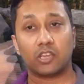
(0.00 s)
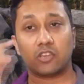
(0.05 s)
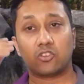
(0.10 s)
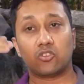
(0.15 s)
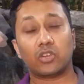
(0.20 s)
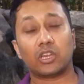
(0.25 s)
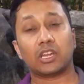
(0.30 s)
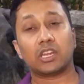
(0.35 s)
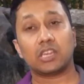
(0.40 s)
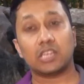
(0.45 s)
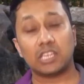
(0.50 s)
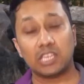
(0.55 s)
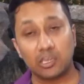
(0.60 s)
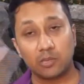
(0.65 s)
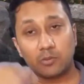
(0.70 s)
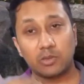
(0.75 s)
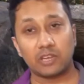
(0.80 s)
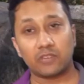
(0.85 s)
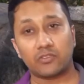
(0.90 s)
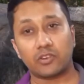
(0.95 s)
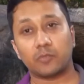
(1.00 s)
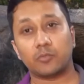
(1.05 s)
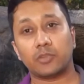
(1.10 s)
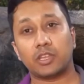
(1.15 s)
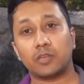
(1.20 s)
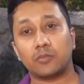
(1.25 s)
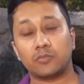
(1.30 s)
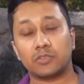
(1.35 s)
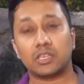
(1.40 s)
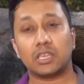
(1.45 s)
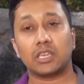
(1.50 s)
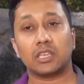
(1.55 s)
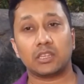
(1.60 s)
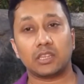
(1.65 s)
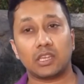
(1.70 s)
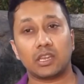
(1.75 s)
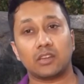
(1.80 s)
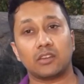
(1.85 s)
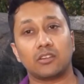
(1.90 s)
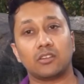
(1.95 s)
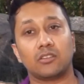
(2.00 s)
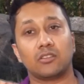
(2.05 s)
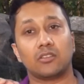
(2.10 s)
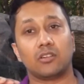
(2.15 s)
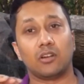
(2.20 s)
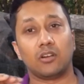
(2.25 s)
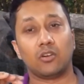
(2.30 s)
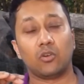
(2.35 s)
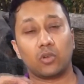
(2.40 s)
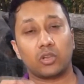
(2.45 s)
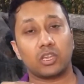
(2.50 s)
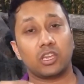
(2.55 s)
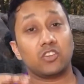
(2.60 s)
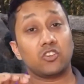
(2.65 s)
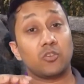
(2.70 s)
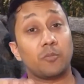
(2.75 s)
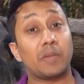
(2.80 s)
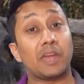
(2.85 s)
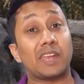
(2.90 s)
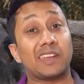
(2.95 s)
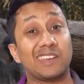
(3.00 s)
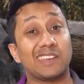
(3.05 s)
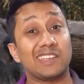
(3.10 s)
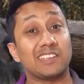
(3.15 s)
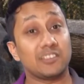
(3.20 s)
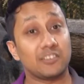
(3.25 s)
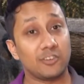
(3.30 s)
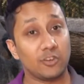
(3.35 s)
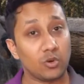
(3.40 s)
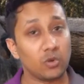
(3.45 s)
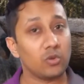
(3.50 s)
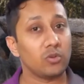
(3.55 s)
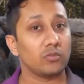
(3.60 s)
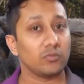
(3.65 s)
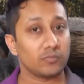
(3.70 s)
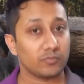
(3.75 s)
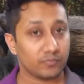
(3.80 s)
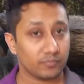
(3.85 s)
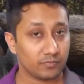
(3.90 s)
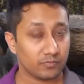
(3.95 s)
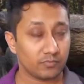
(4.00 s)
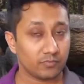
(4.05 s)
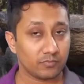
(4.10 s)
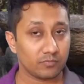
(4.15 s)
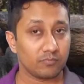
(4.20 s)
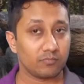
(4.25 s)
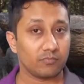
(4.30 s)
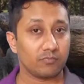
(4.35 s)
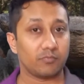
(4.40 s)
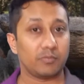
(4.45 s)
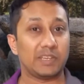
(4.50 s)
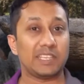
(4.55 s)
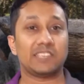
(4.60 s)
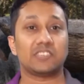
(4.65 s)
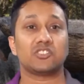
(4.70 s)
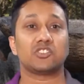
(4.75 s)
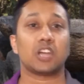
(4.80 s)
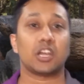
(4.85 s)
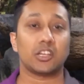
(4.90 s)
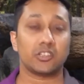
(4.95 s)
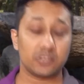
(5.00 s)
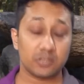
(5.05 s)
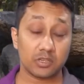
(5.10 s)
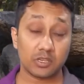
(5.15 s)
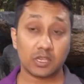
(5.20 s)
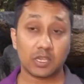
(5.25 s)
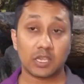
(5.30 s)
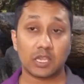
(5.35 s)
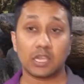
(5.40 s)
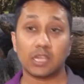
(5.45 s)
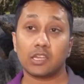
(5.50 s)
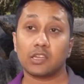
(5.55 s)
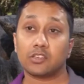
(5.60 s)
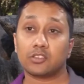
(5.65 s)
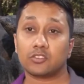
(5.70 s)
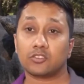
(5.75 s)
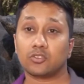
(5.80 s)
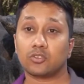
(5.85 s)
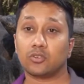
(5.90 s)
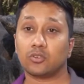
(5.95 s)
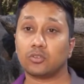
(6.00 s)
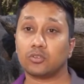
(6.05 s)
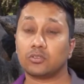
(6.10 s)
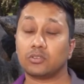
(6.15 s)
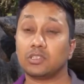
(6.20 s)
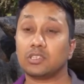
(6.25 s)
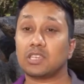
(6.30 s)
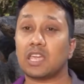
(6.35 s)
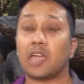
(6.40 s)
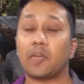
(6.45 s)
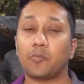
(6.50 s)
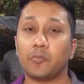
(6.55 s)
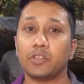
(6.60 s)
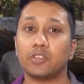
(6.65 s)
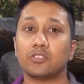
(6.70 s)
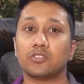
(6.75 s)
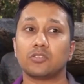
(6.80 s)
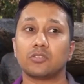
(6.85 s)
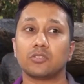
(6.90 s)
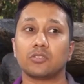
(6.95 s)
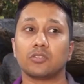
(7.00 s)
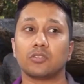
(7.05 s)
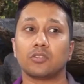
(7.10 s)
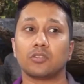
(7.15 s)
You get an email from them saying that okay, your battery is low, please charge. So this happens.